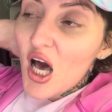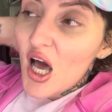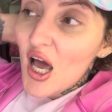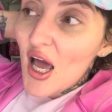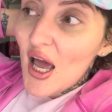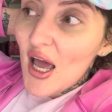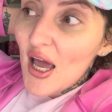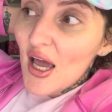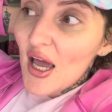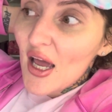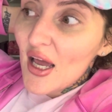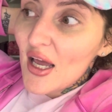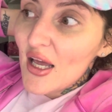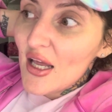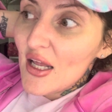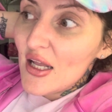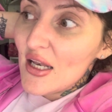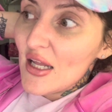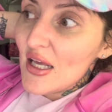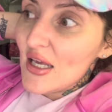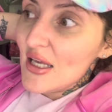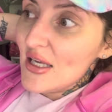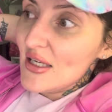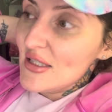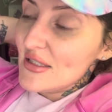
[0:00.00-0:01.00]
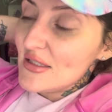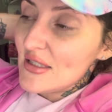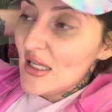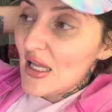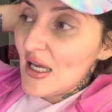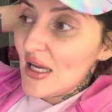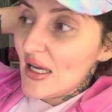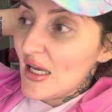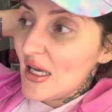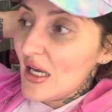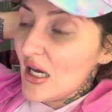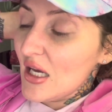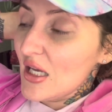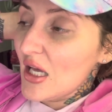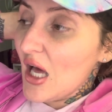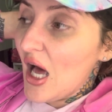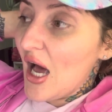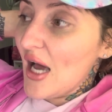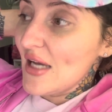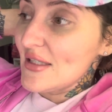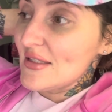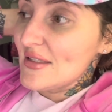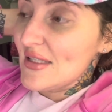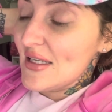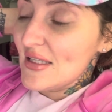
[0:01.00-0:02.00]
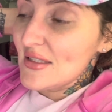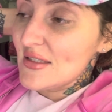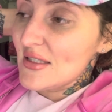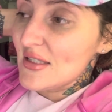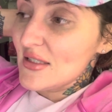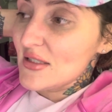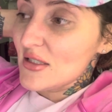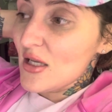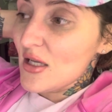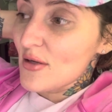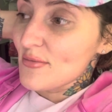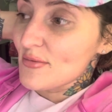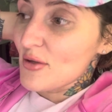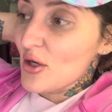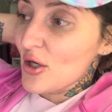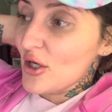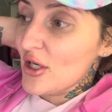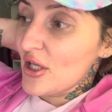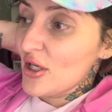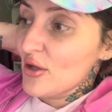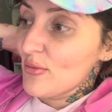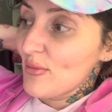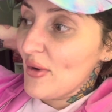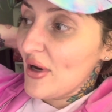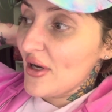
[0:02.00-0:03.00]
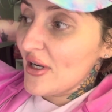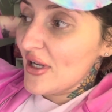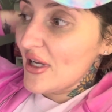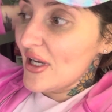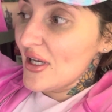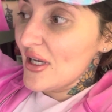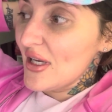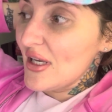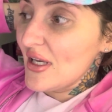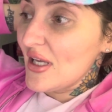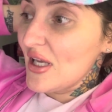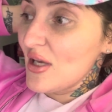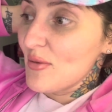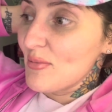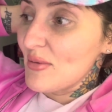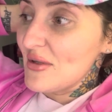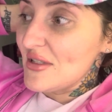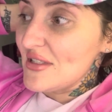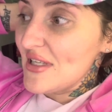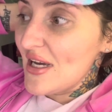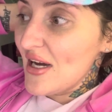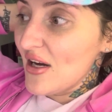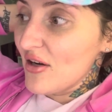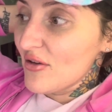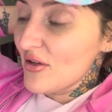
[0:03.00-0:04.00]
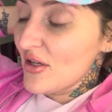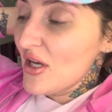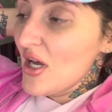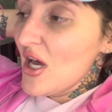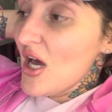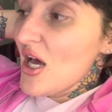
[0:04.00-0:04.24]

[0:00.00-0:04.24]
And he's like, I said to stop talking about it. Keep it down.